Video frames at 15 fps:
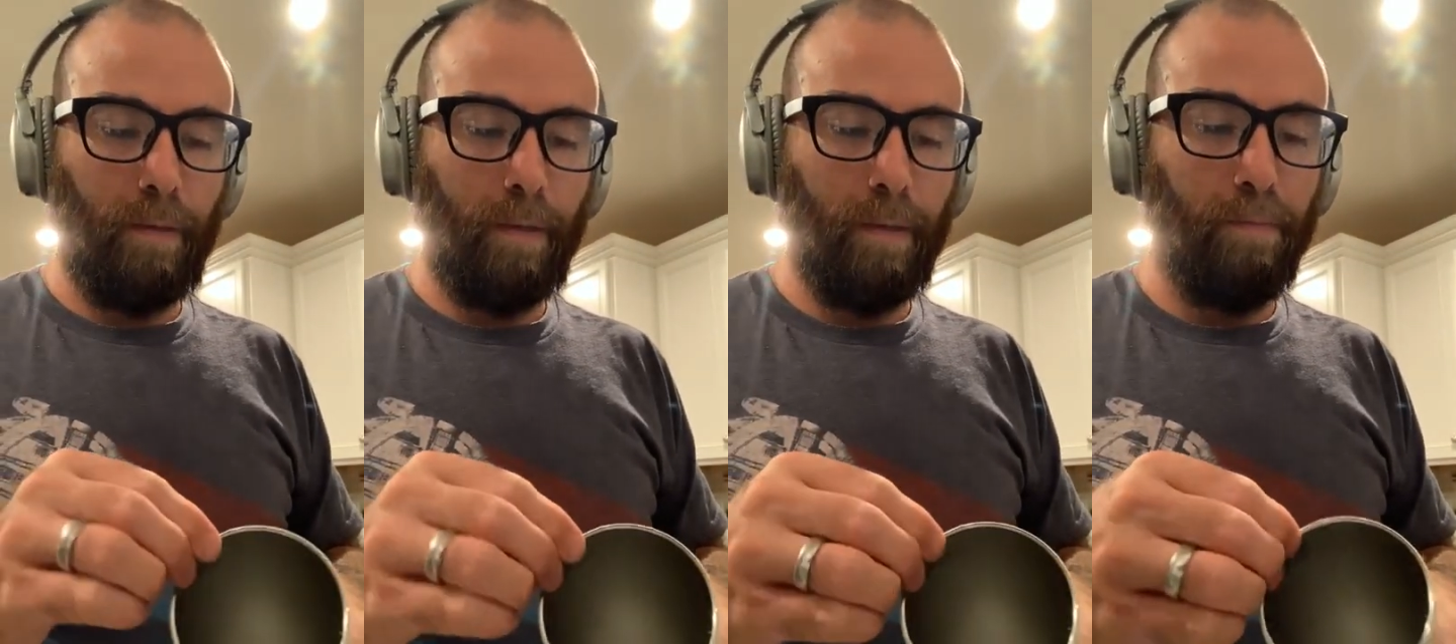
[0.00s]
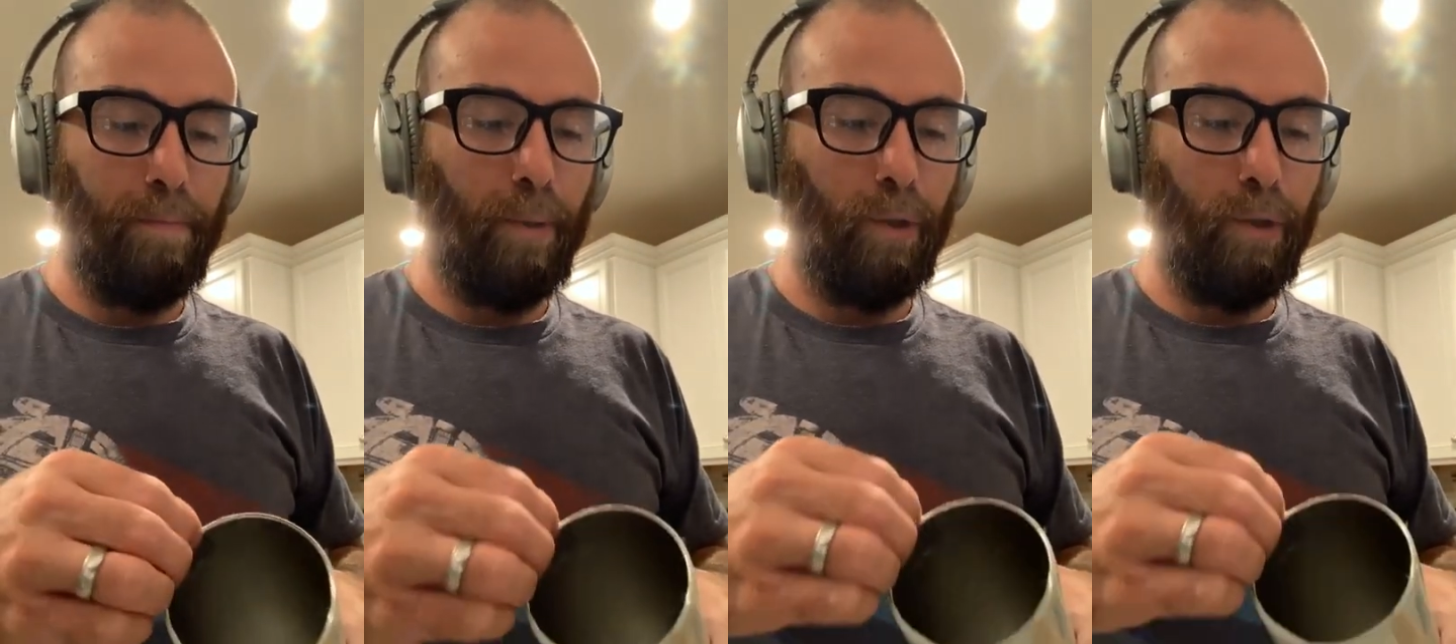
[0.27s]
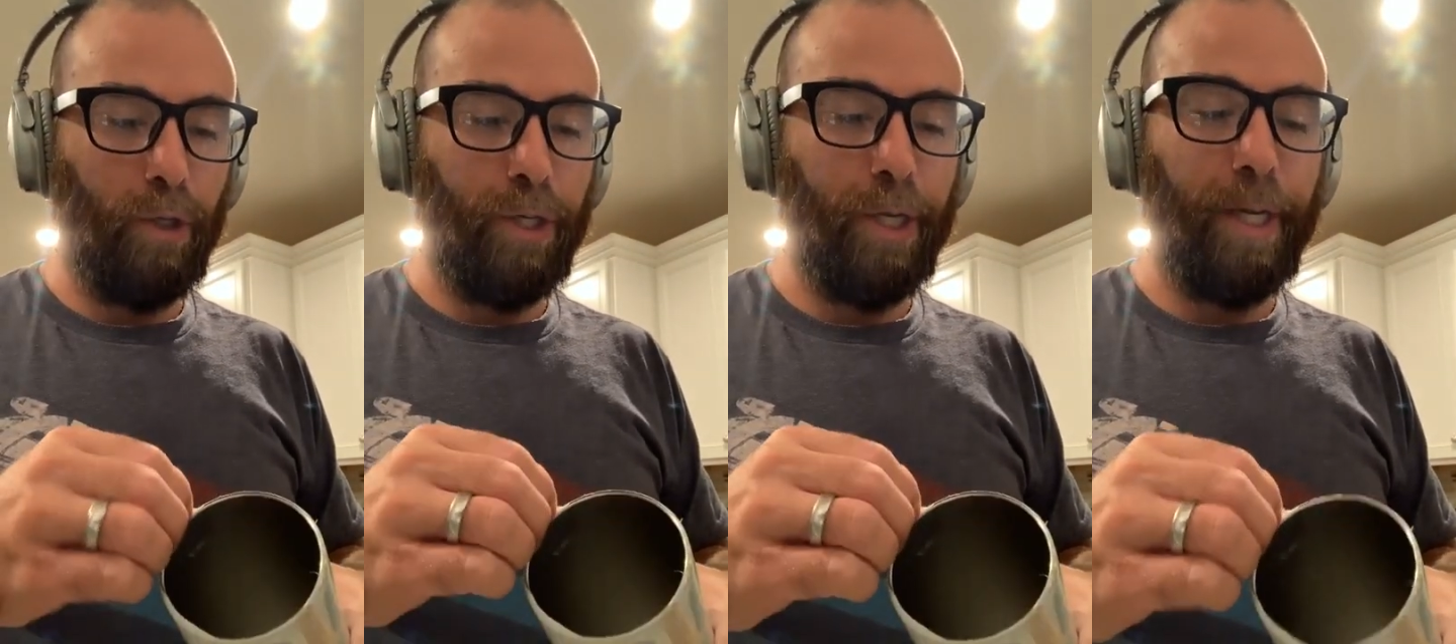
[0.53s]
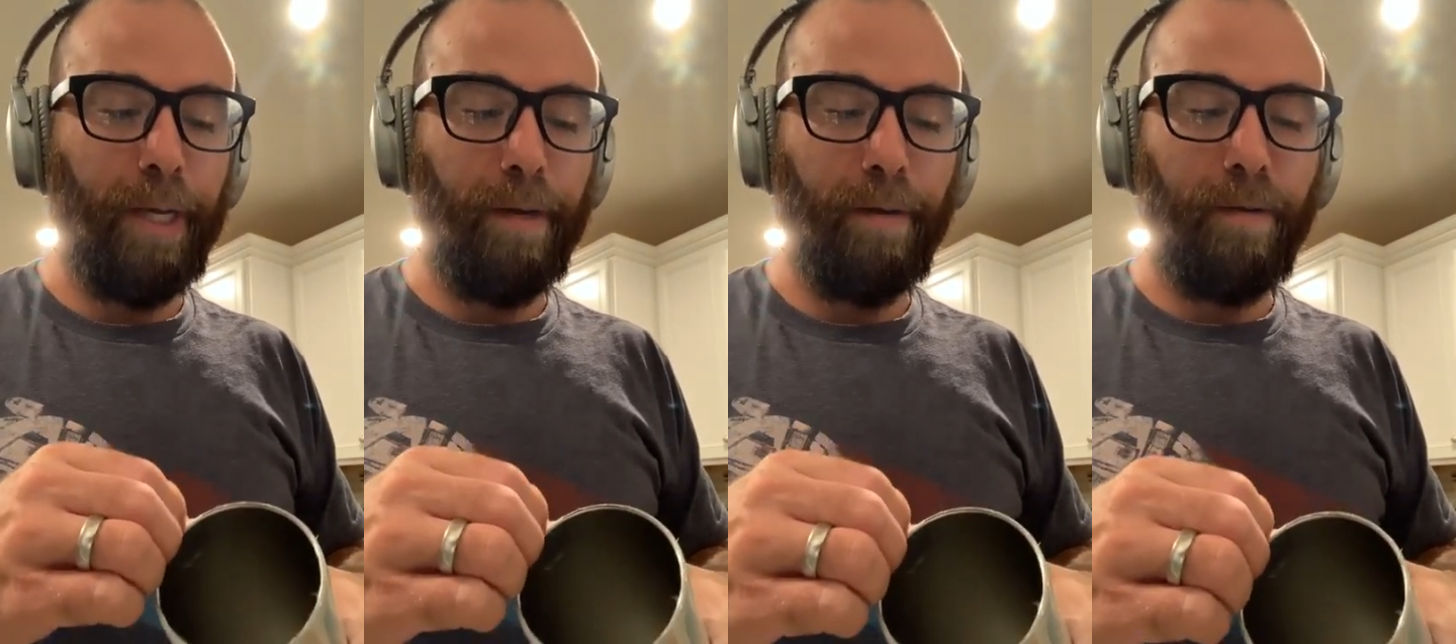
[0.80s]

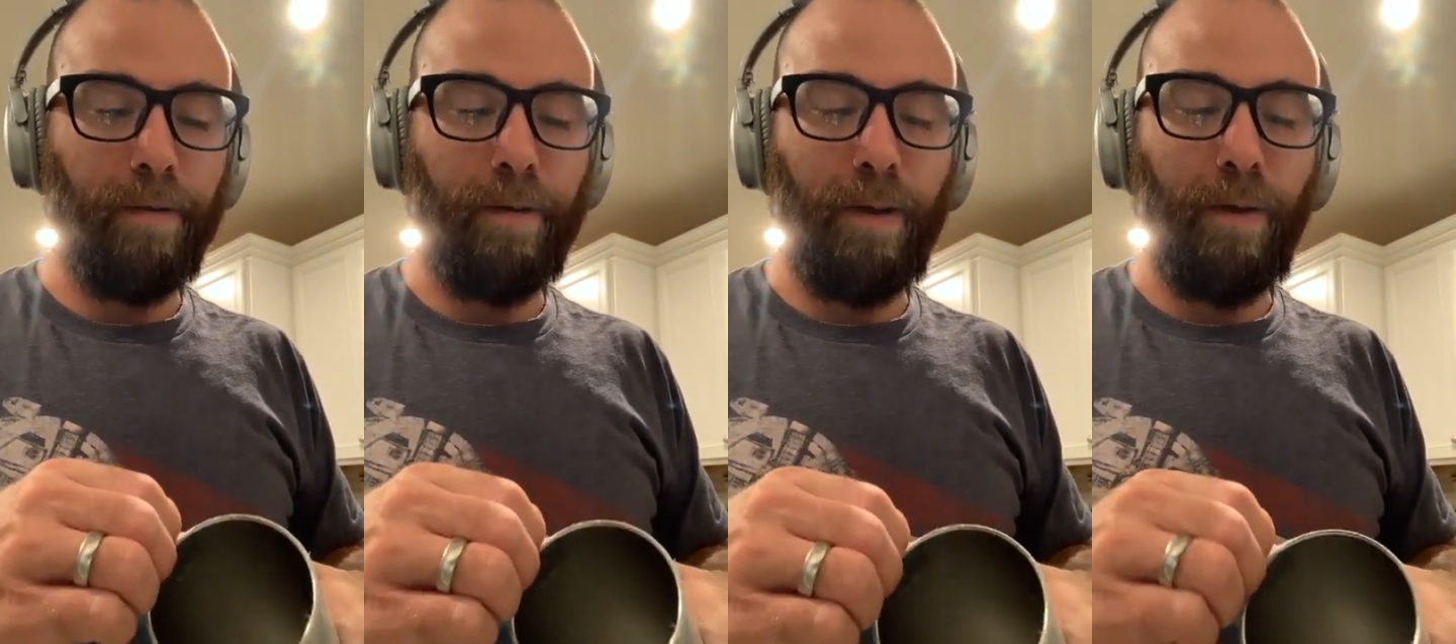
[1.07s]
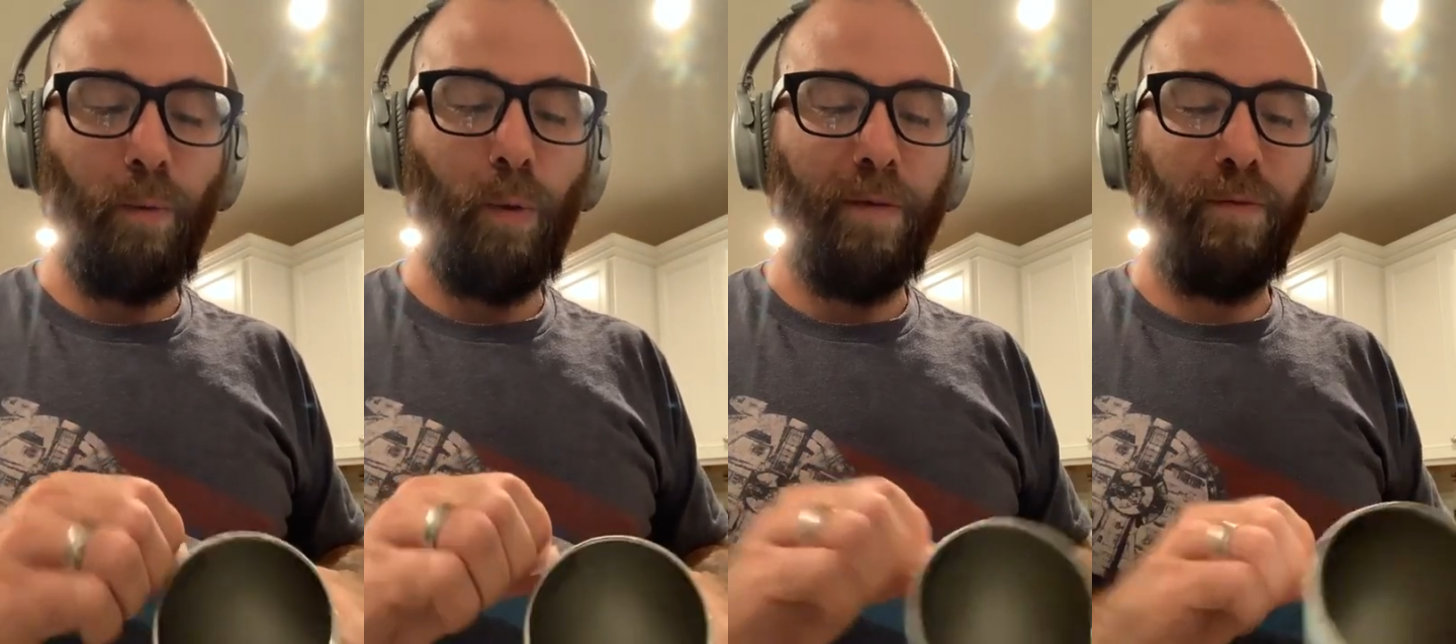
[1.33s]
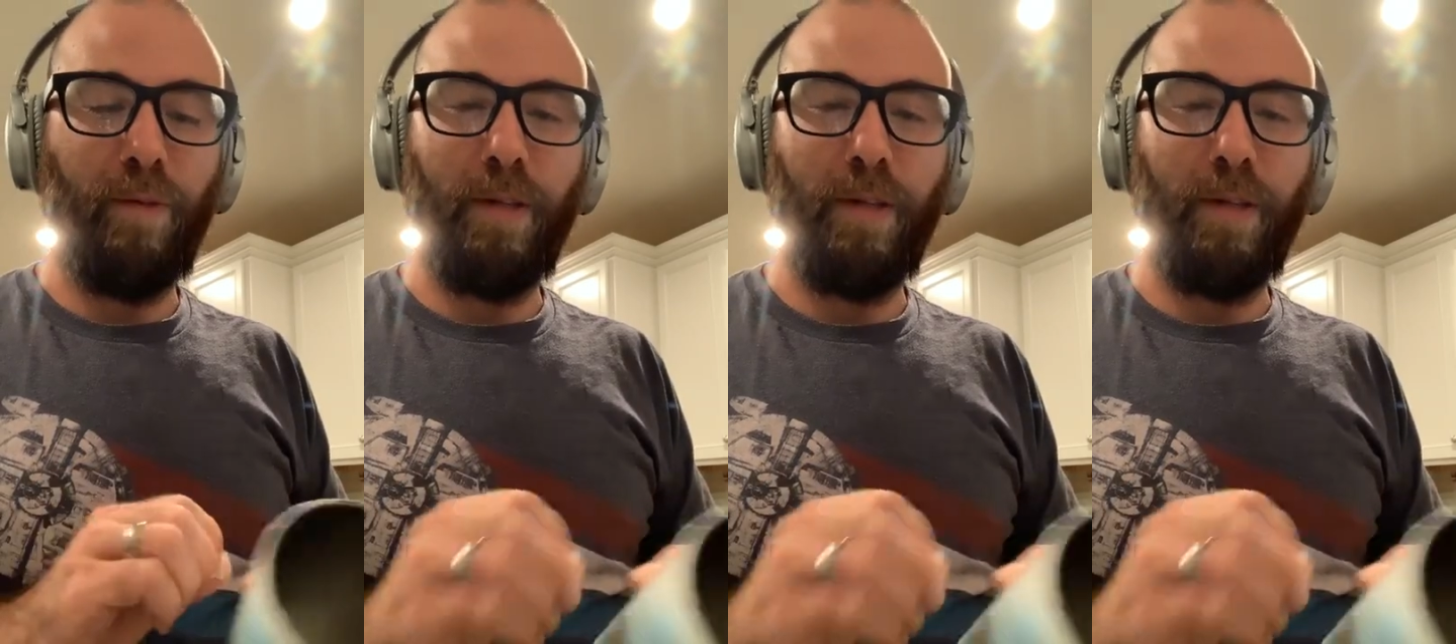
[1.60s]
bullshitting and wait